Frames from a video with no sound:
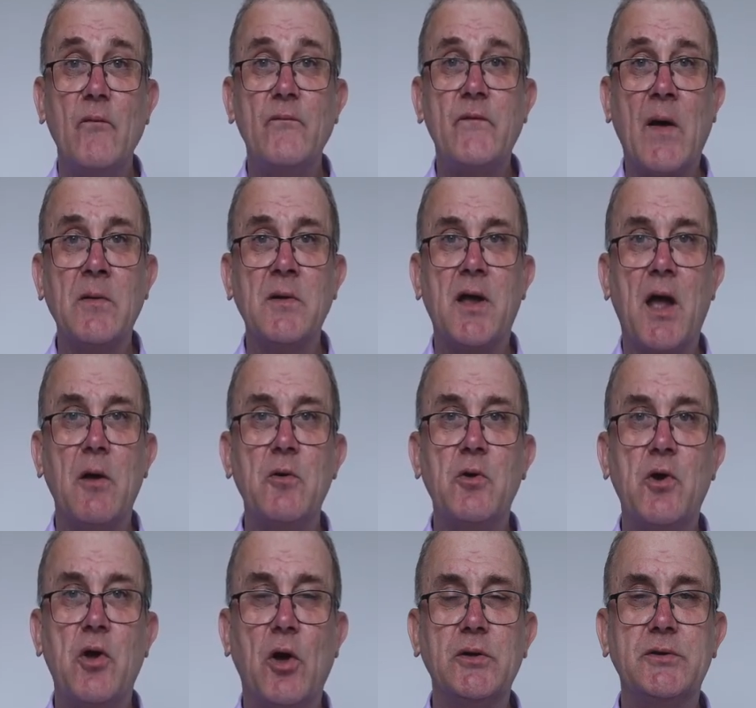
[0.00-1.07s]
Funko
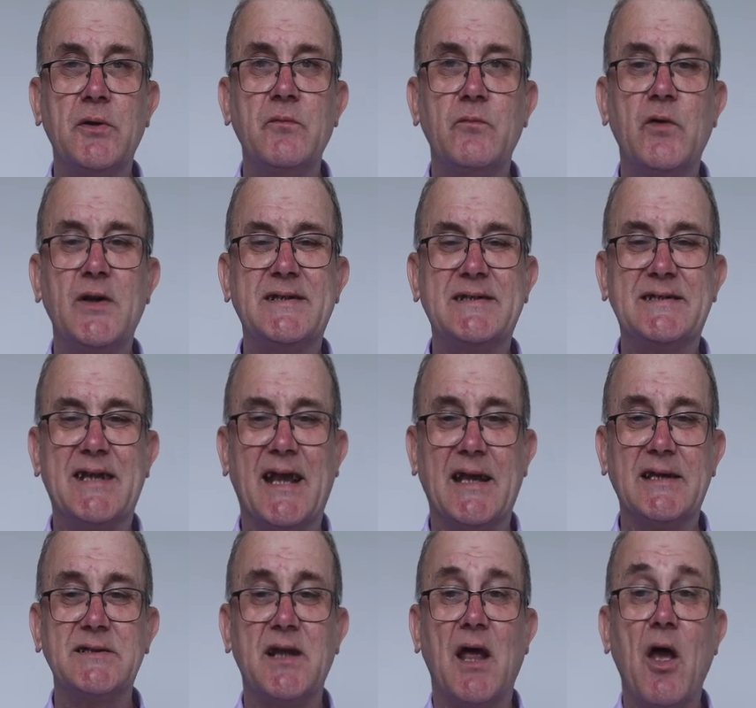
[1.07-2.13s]
couldn't
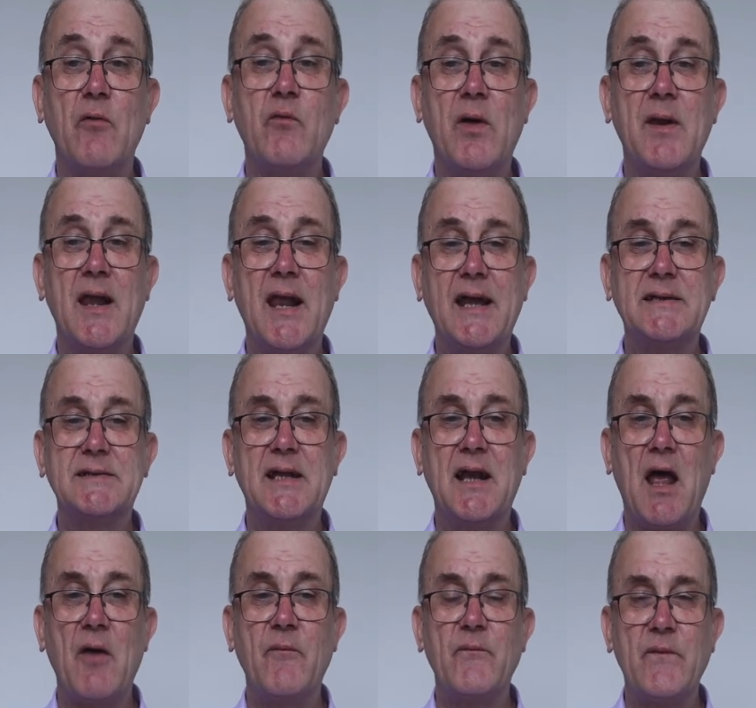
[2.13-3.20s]
resist releasing
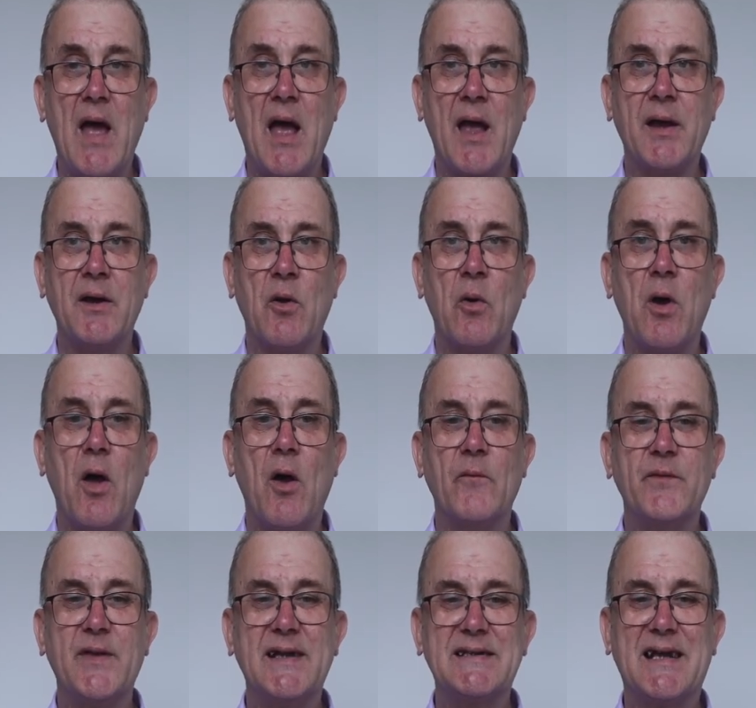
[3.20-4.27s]
a final
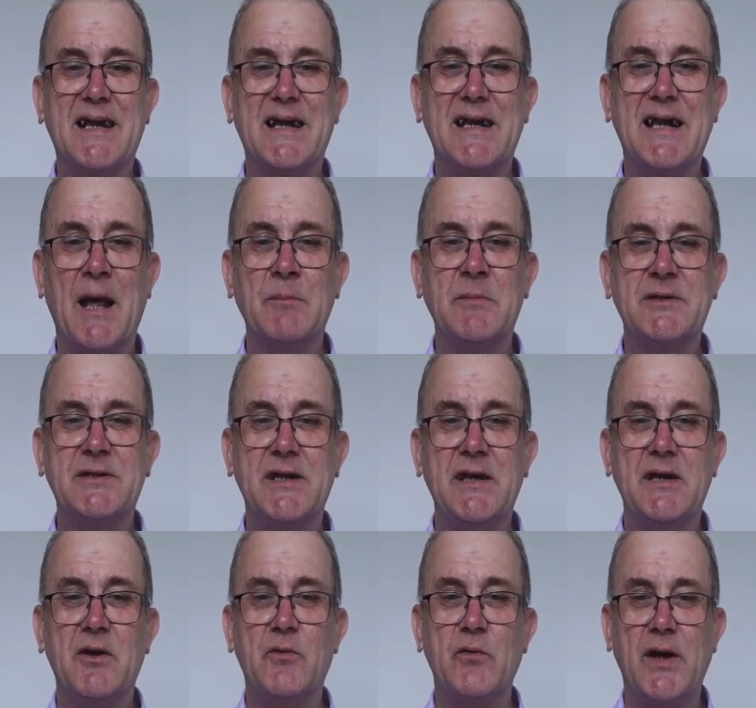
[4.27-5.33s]
of this clumsy
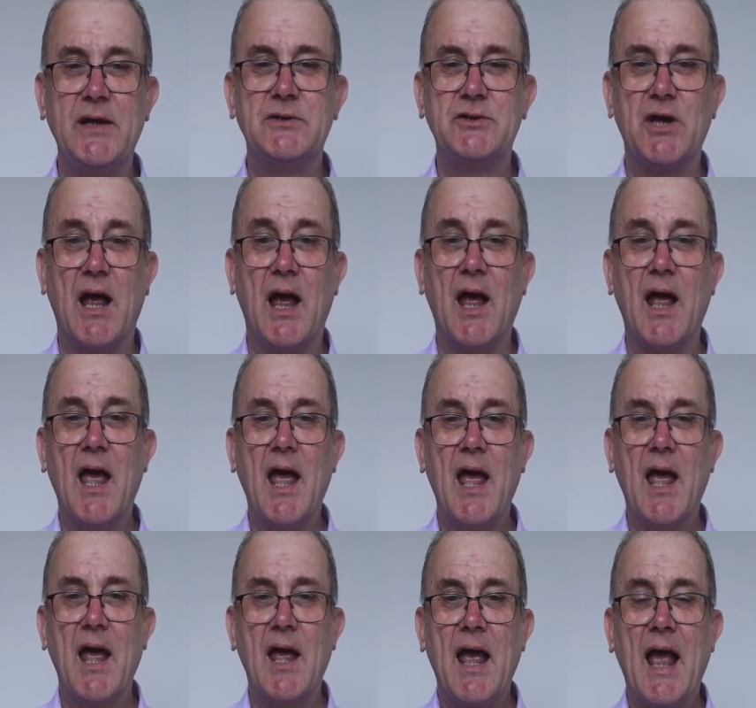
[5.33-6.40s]
creature
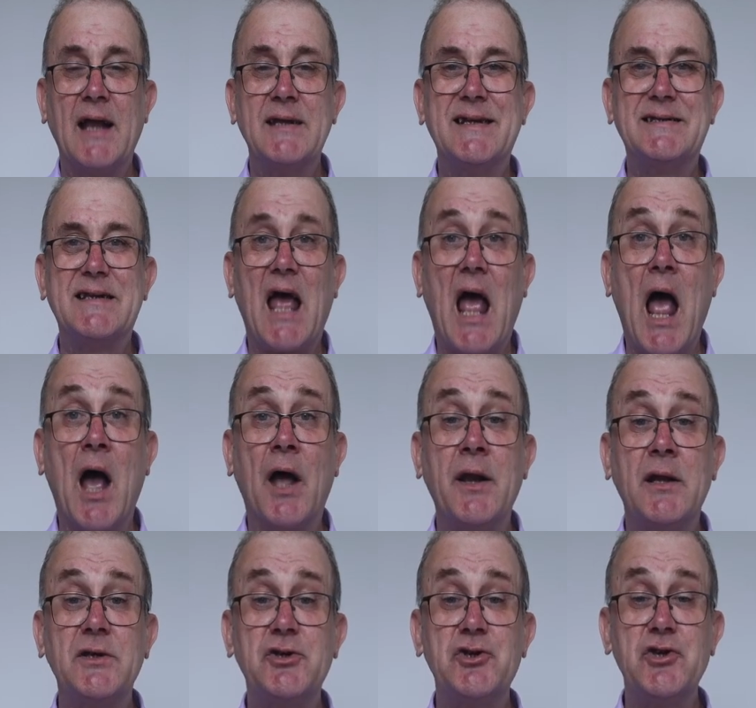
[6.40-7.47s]
and is
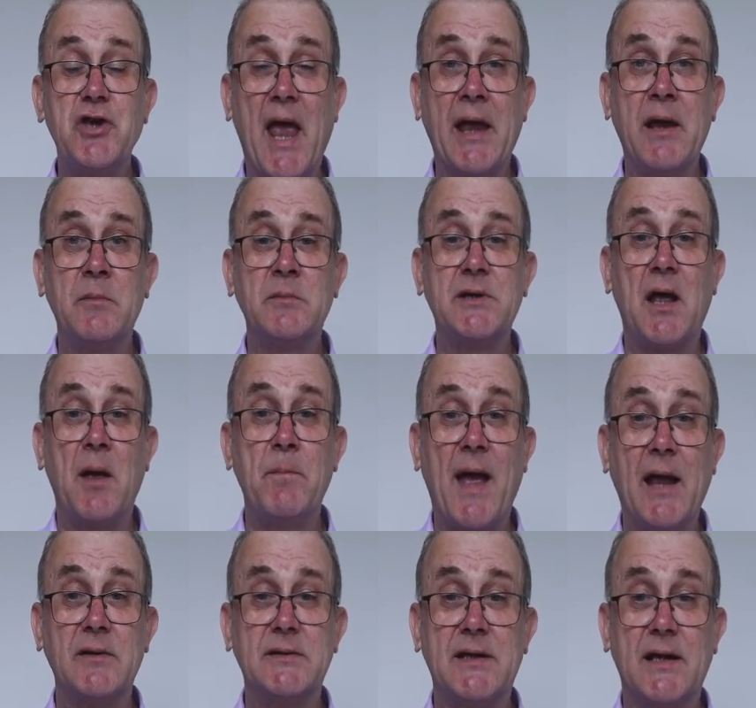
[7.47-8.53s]
unashamed
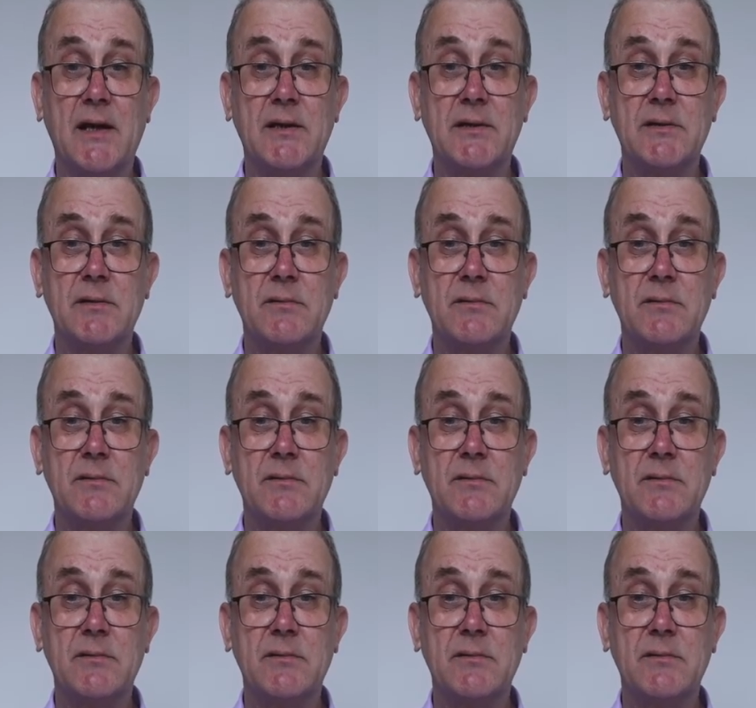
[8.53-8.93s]
about it.